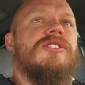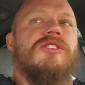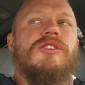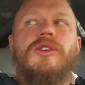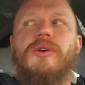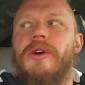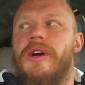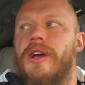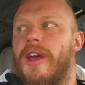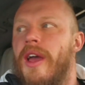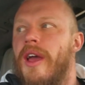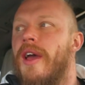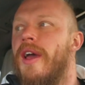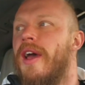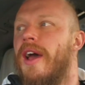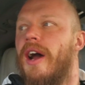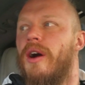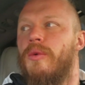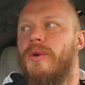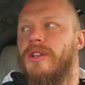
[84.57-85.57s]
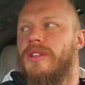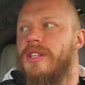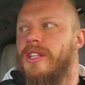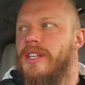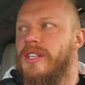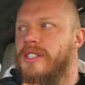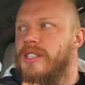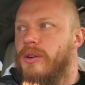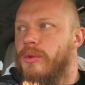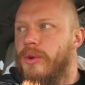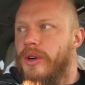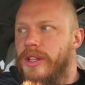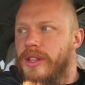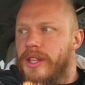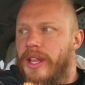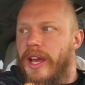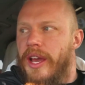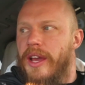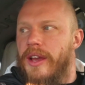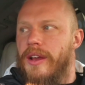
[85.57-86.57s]
you know what? I want this, I want
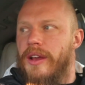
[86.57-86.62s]
that.